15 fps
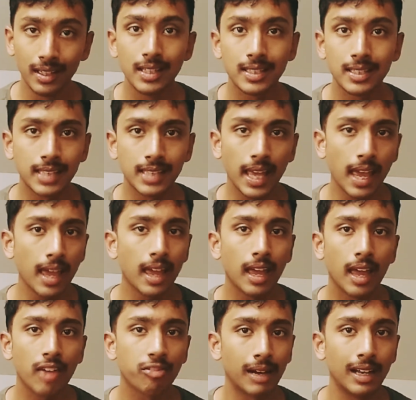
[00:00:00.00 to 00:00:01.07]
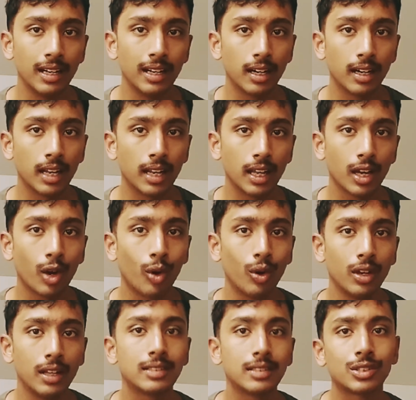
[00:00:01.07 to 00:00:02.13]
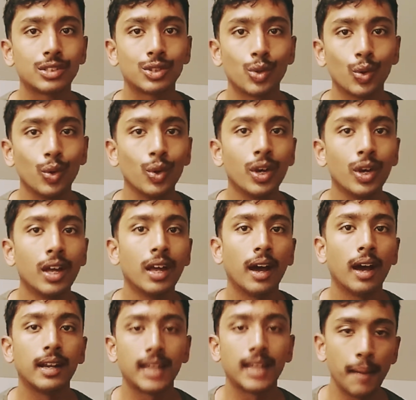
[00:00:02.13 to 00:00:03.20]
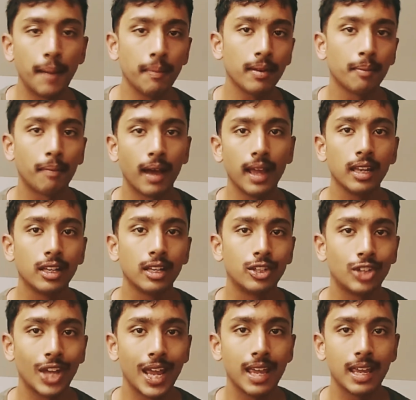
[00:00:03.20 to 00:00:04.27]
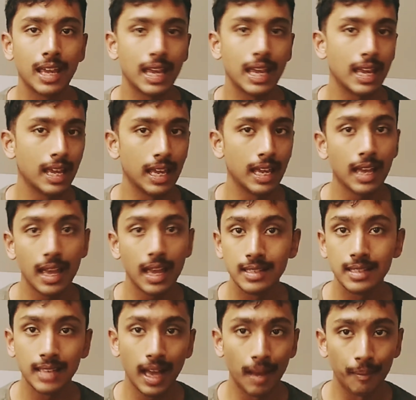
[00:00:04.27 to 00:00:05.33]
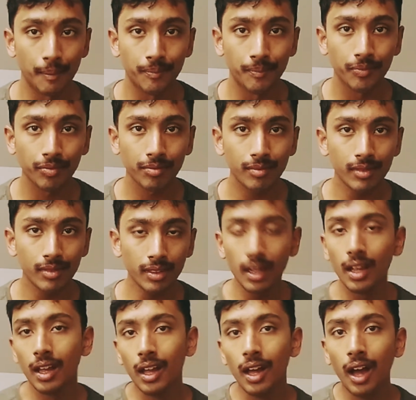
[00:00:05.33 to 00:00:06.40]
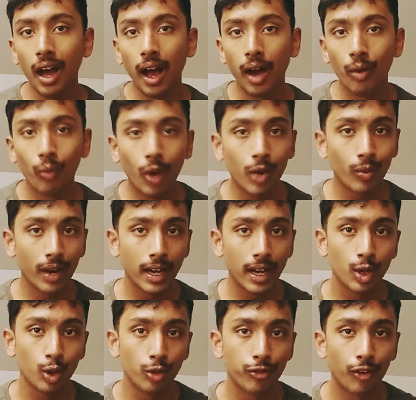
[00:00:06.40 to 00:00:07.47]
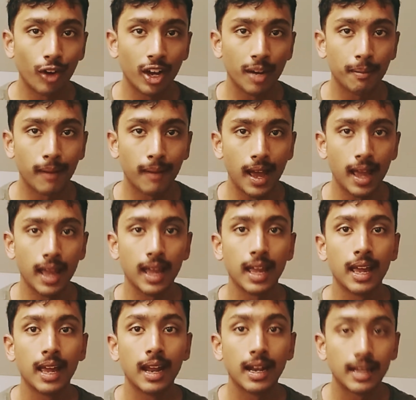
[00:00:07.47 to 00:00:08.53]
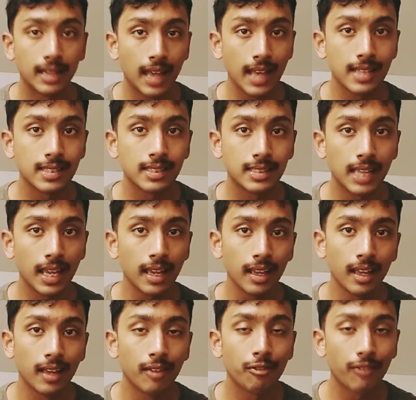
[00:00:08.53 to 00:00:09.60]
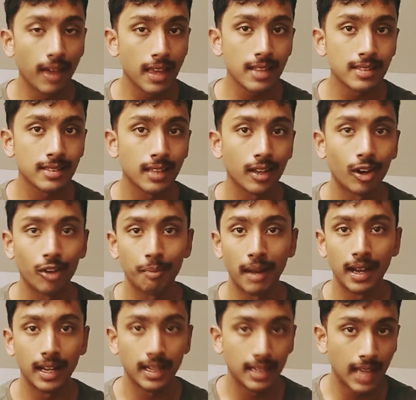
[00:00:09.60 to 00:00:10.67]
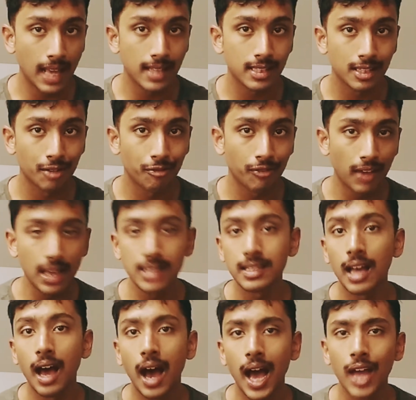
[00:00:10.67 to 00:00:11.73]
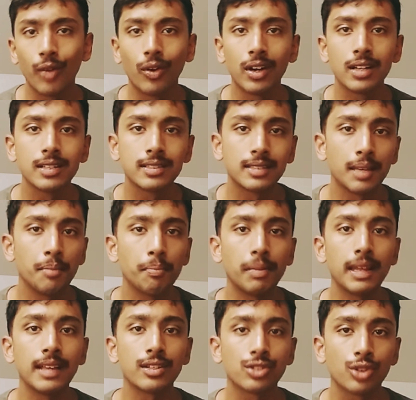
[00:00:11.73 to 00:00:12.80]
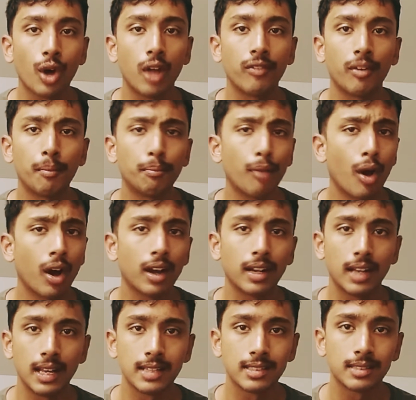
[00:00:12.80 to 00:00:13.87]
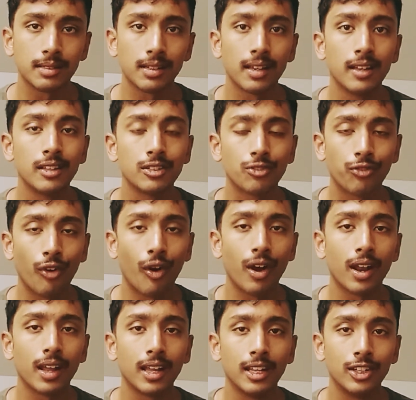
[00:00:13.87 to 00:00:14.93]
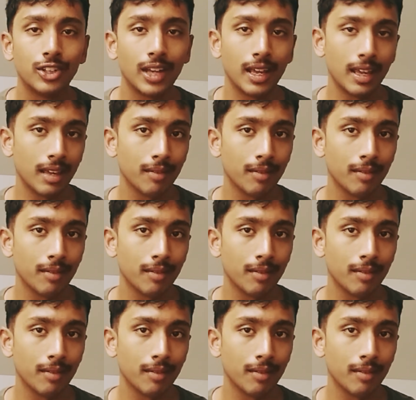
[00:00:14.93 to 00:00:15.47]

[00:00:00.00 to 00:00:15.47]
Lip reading: Say if my learning goal is to attempt my JEE exam, what would I do for my testing phase or my test phase? I would simply solve mock test for JEE,